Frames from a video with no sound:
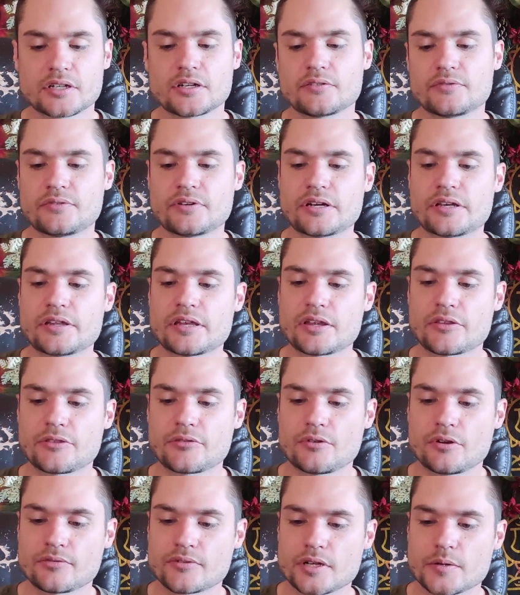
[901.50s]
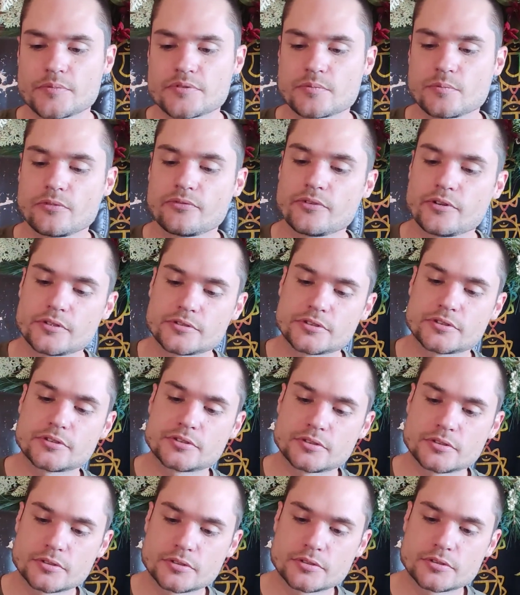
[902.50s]
clarify that three of cups in
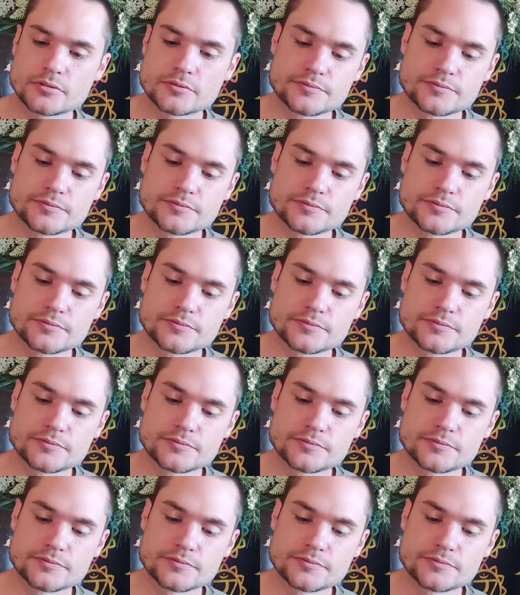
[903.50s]
reverse